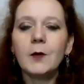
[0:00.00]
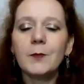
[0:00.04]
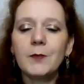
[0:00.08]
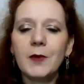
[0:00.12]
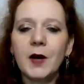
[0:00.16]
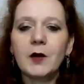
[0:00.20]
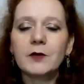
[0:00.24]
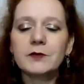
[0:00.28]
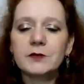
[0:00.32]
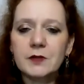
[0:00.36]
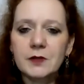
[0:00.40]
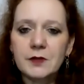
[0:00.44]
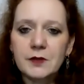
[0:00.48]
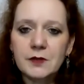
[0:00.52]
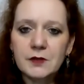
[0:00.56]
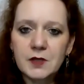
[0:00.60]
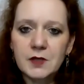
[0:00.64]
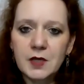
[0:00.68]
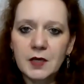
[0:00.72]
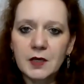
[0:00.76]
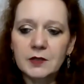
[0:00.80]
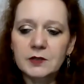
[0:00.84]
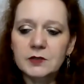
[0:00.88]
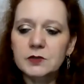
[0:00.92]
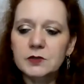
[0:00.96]
about the
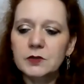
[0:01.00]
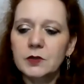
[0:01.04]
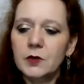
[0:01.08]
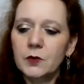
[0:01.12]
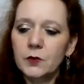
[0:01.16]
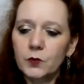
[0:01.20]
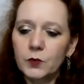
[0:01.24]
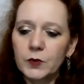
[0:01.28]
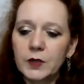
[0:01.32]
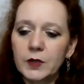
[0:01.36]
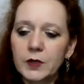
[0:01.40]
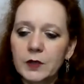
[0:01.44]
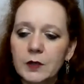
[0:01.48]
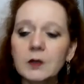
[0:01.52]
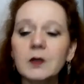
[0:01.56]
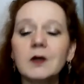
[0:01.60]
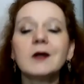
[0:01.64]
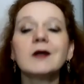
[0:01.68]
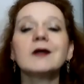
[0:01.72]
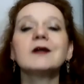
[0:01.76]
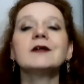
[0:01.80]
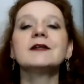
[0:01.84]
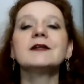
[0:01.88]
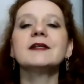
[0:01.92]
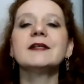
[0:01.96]
things we
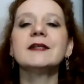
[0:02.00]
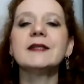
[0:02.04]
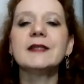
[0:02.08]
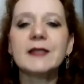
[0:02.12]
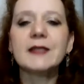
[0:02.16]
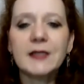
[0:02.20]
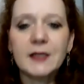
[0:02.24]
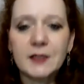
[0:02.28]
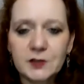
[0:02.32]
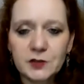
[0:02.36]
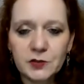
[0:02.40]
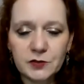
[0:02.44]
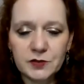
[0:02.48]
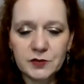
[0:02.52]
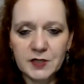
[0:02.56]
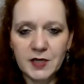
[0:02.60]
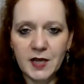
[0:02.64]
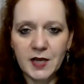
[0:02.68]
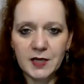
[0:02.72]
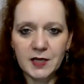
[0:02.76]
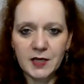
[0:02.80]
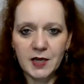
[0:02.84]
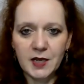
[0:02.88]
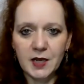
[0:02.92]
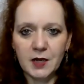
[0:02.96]
need to
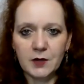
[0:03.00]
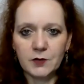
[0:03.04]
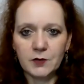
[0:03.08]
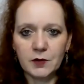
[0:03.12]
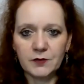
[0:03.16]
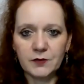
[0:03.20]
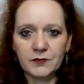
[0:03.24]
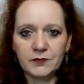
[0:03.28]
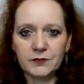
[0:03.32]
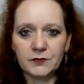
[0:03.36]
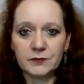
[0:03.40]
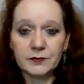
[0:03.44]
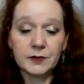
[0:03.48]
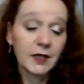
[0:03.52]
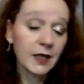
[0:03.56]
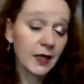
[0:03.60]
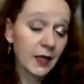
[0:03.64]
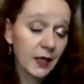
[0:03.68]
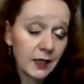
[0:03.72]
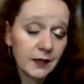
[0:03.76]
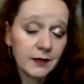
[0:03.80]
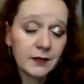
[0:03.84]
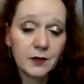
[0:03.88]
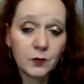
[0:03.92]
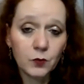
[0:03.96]
take care of
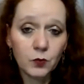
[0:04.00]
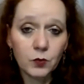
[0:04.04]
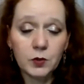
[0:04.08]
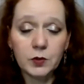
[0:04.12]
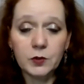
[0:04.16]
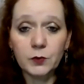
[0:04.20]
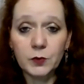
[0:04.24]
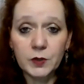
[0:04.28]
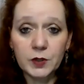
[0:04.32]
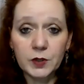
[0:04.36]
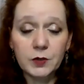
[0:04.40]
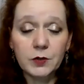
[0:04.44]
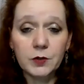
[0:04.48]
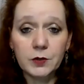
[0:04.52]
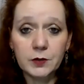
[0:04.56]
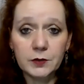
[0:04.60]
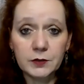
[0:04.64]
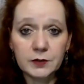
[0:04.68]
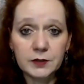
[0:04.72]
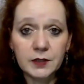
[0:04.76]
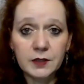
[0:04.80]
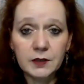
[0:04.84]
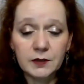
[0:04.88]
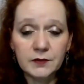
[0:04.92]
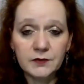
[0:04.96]
in the world we
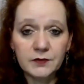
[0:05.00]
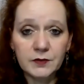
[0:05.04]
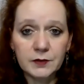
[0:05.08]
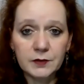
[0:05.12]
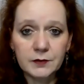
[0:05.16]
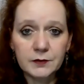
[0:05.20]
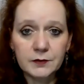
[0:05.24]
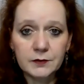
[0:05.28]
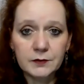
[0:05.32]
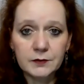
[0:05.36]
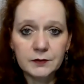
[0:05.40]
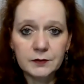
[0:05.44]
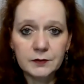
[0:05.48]
currently live in.